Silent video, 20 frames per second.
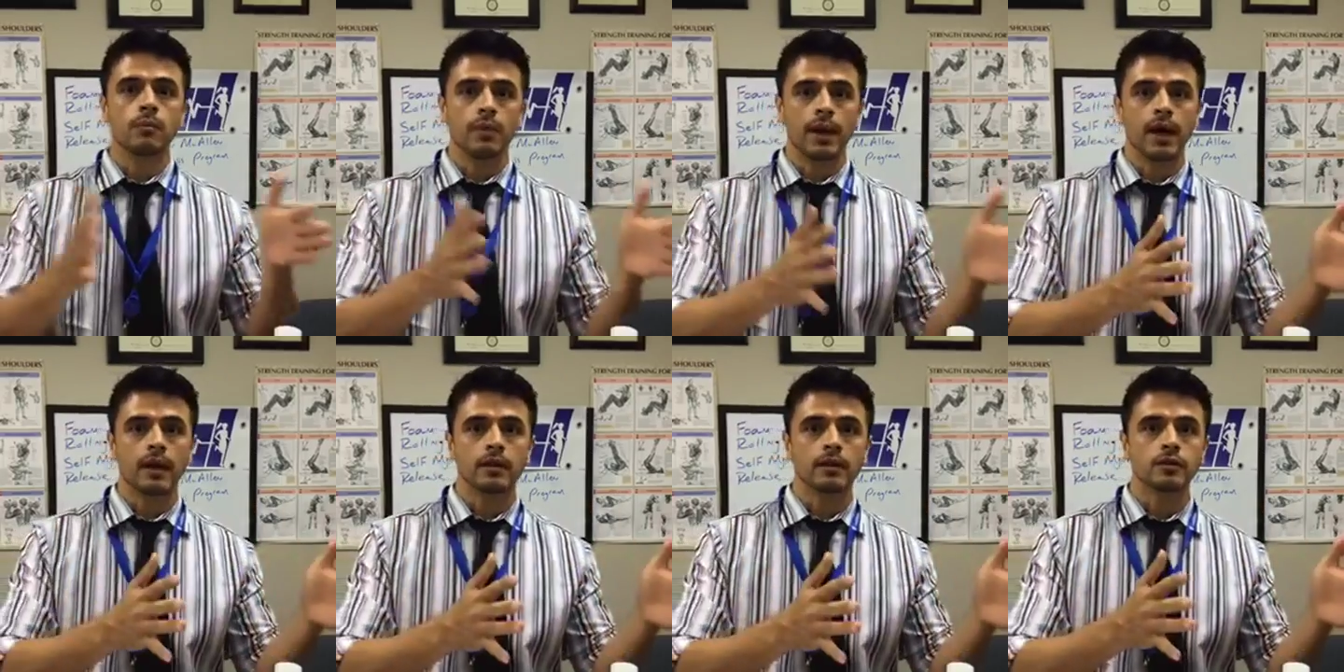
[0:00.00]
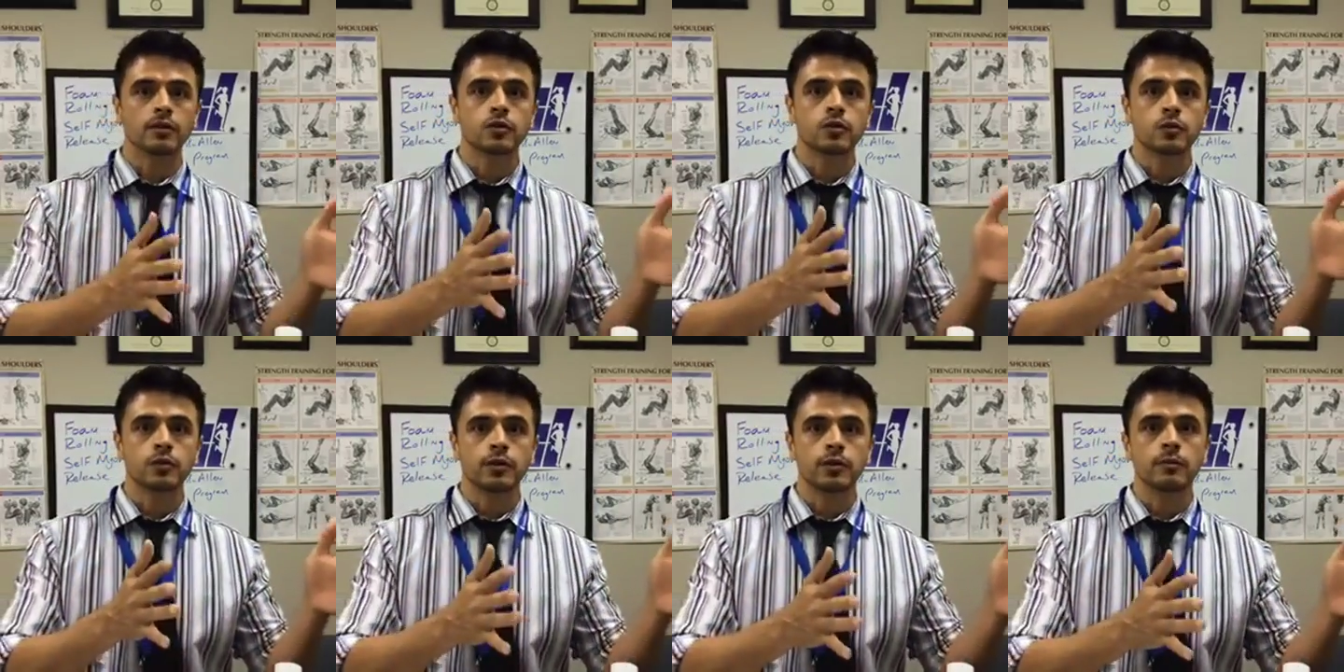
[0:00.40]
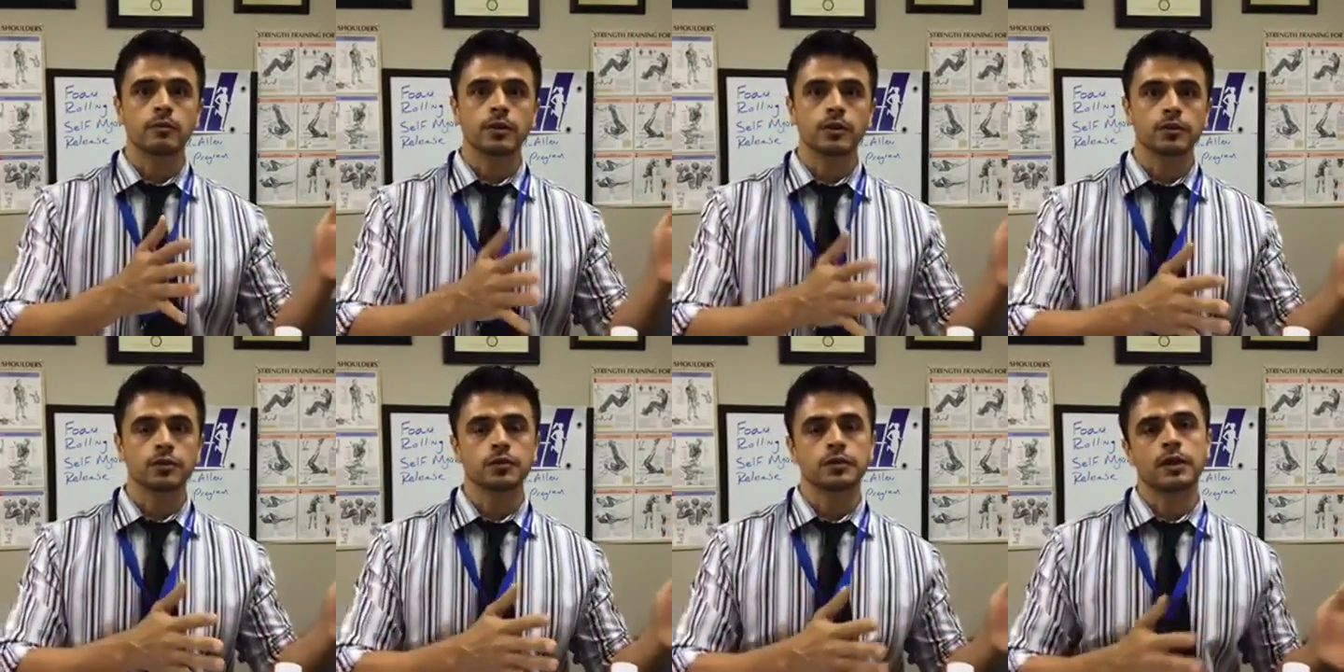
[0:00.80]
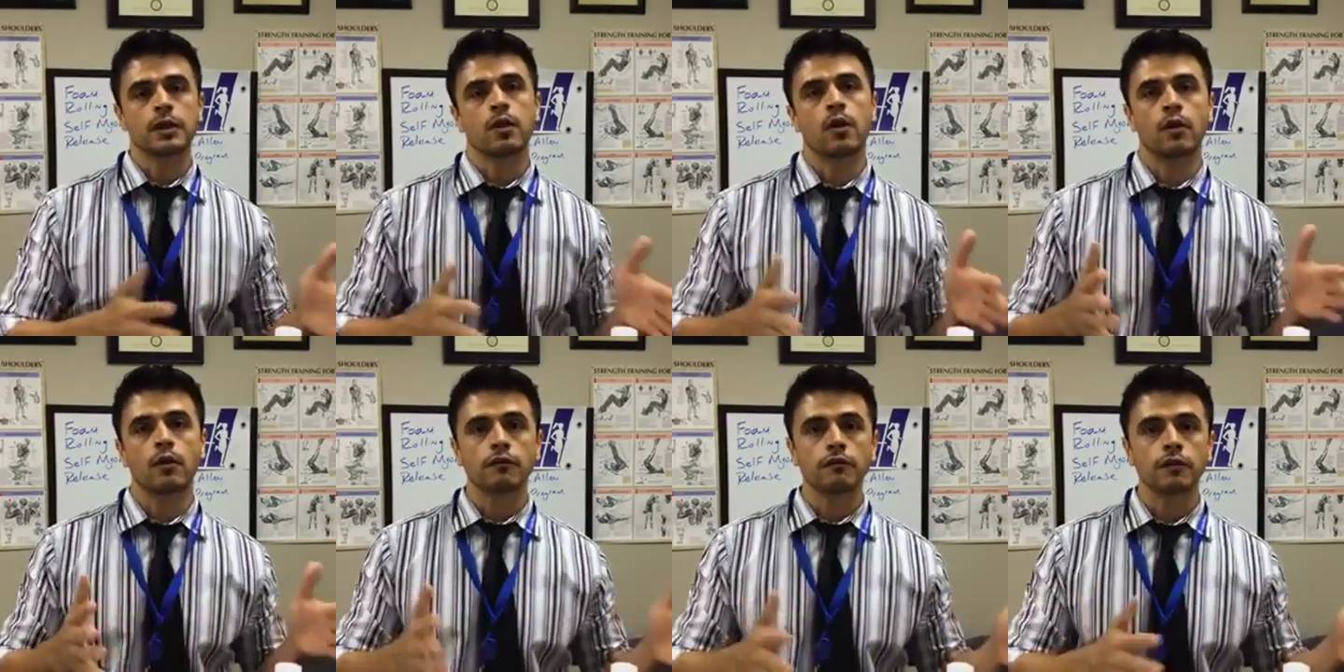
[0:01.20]
balanced with the muscles
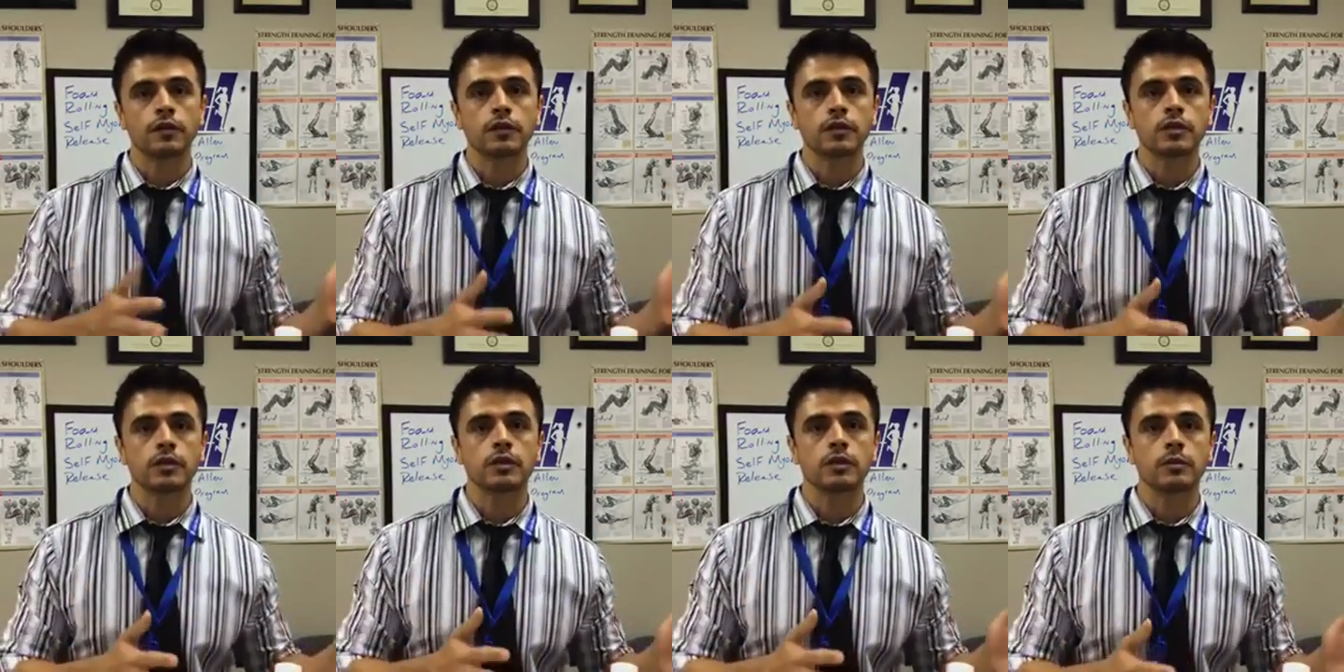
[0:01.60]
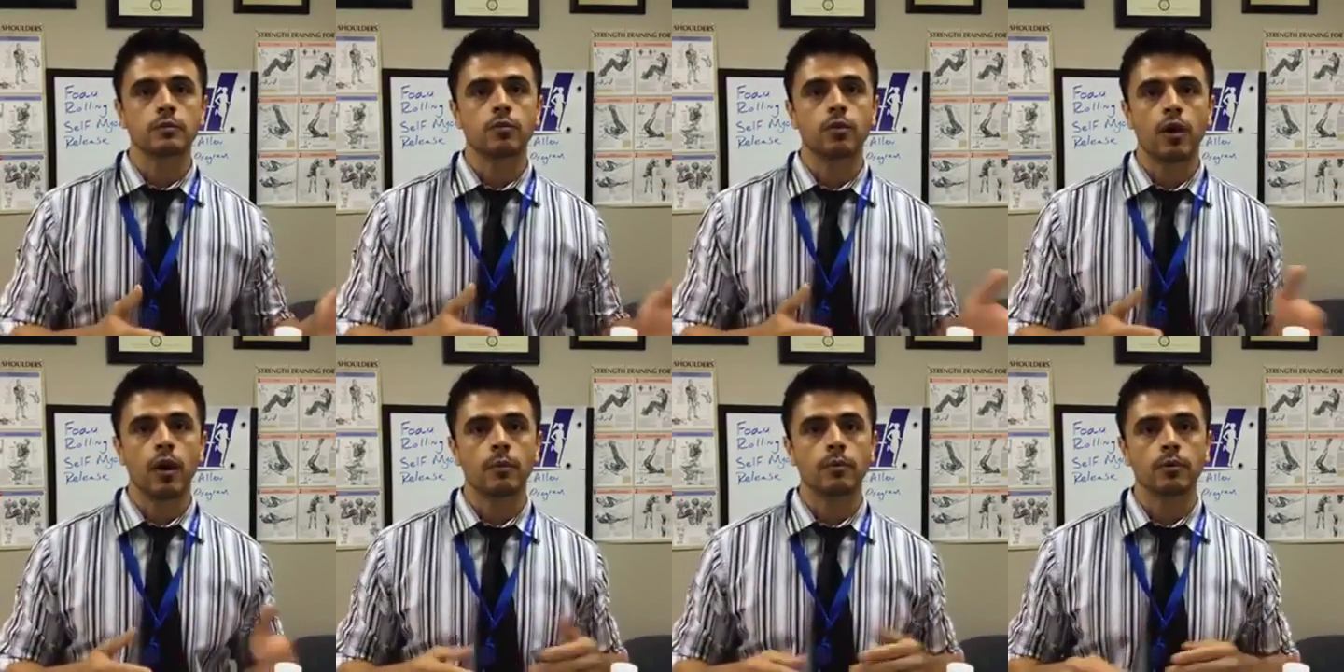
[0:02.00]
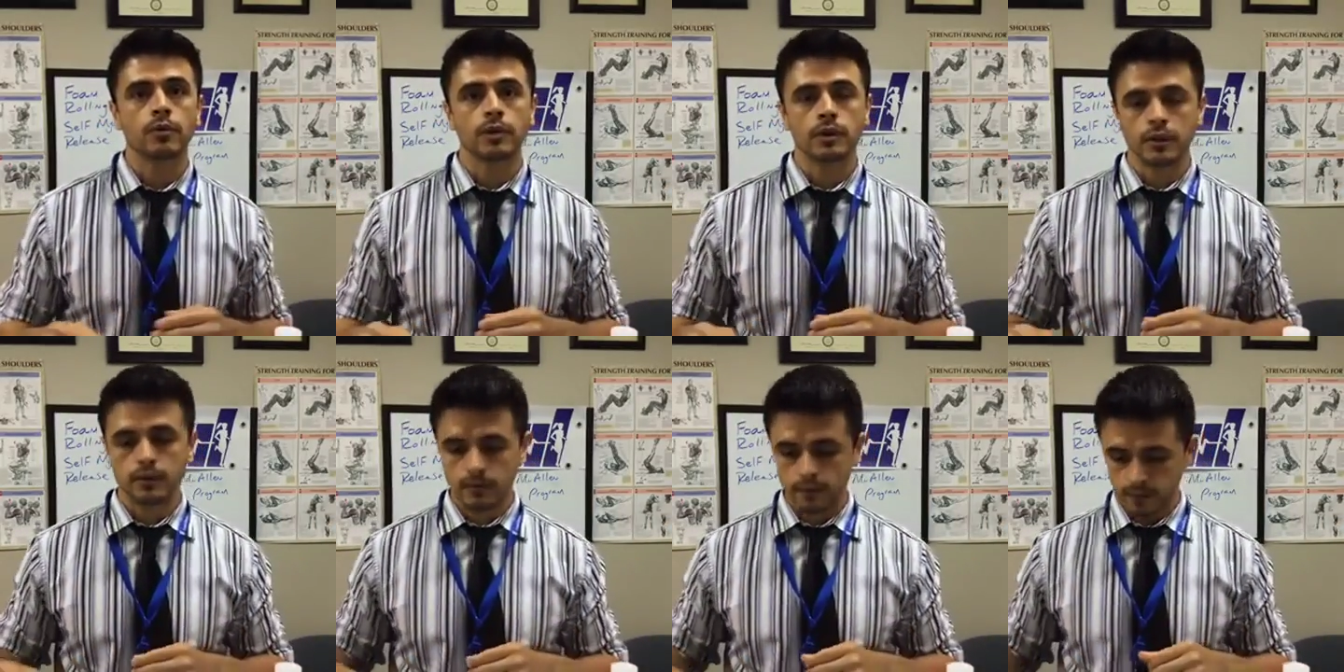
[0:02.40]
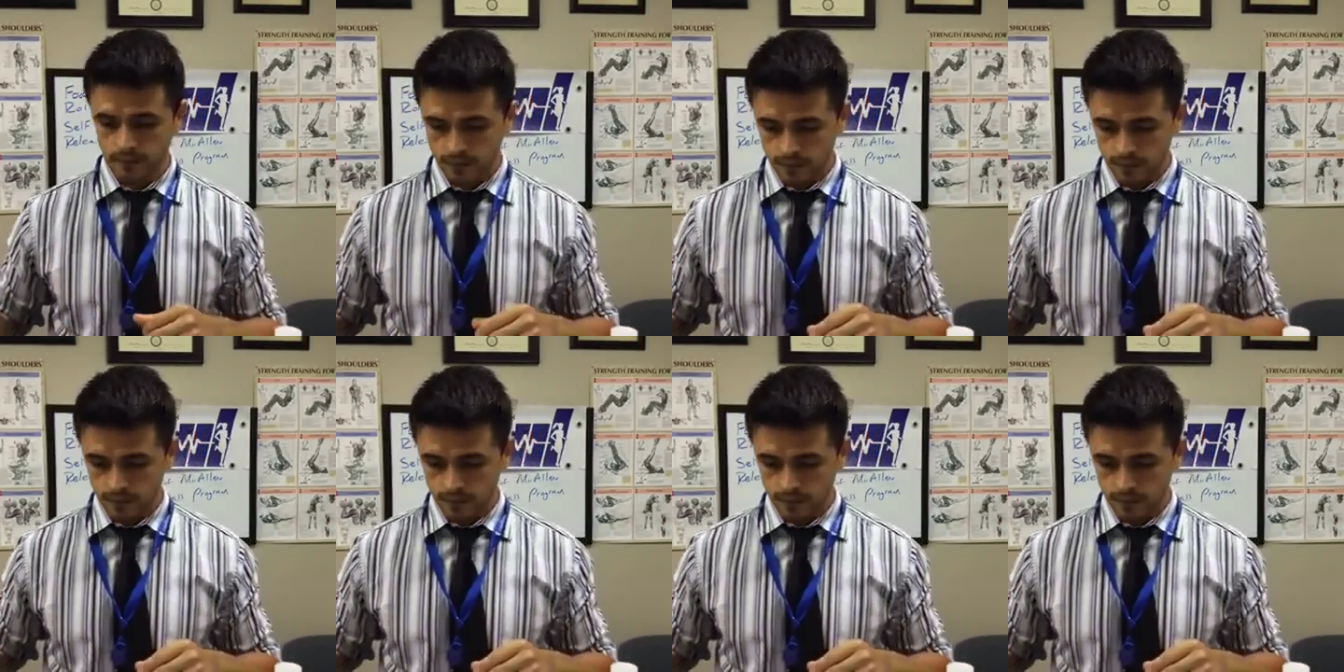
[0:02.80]
that are functioning properly.